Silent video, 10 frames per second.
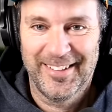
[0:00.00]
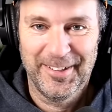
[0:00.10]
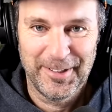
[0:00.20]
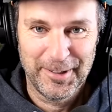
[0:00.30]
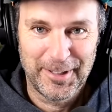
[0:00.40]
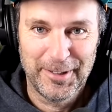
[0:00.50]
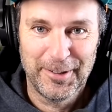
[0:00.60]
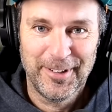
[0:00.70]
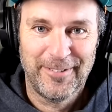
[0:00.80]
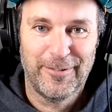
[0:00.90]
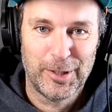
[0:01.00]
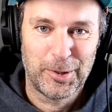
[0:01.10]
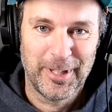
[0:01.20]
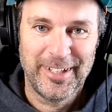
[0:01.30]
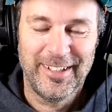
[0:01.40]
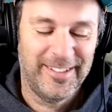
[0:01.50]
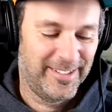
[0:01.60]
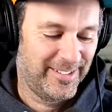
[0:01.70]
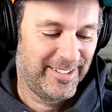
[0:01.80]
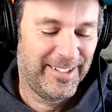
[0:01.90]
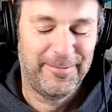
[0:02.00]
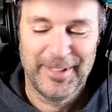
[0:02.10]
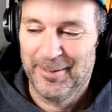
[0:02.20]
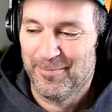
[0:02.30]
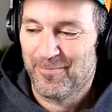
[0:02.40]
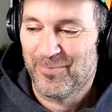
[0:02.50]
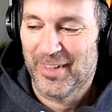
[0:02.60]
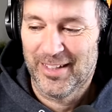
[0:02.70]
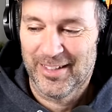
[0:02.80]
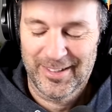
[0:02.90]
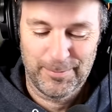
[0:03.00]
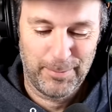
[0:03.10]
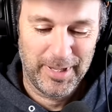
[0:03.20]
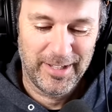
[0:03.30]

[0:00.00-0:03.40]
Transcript: You too, virtually. Yeah. Yep, yep. It's been a